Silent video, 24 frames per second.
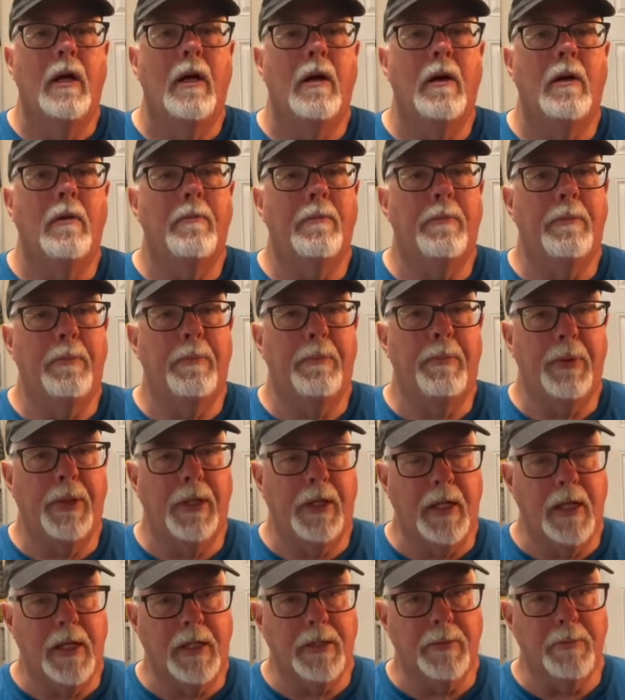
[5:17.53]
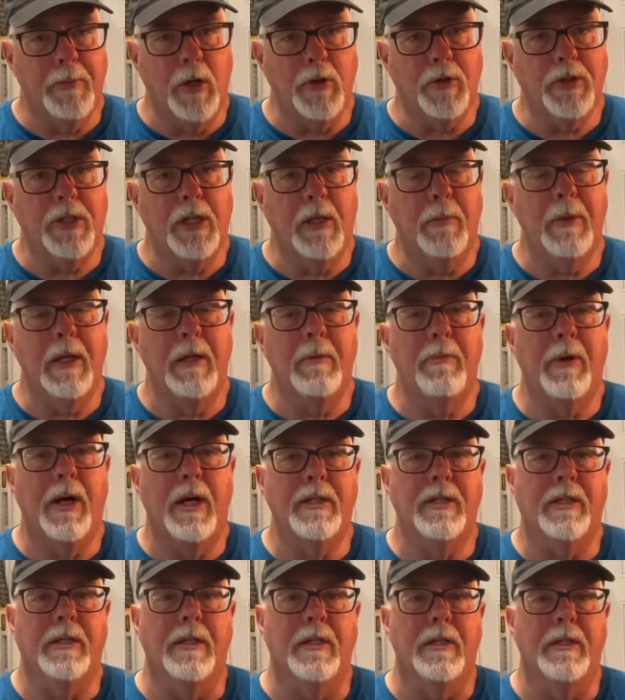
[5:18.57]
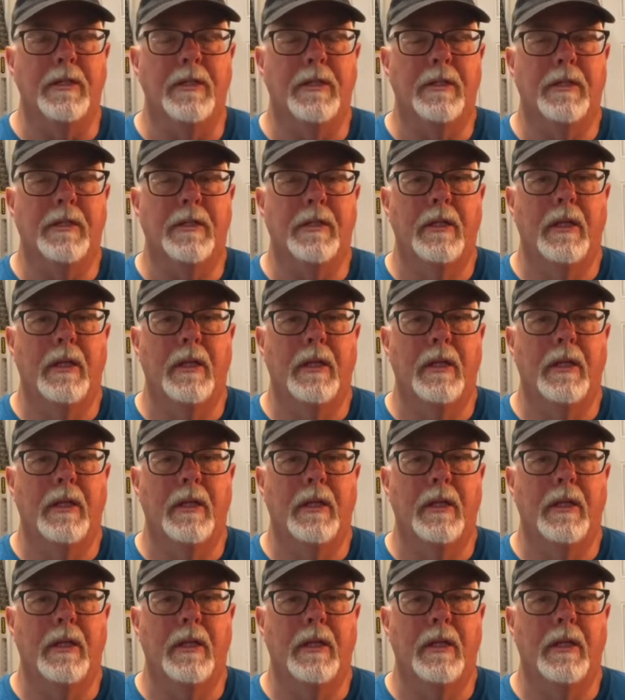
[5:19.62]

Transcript: uh, but it's mostly been buses.